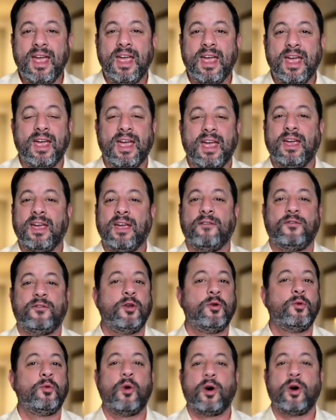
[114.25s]
If
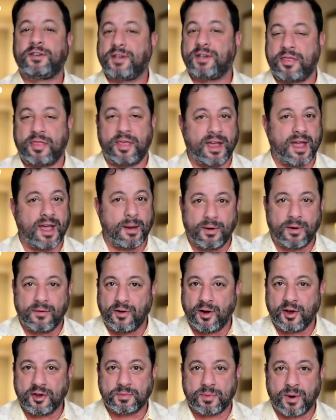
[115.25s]
you want to think I'm a
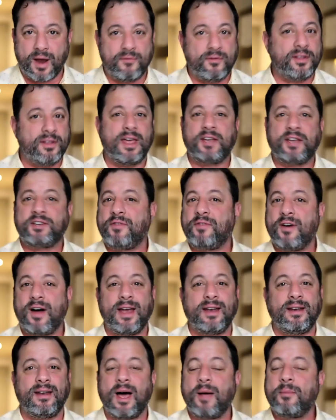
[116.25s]
false prophet, that's
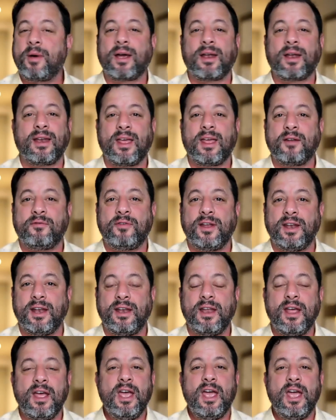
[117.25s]
fine. I'm not going to get offended.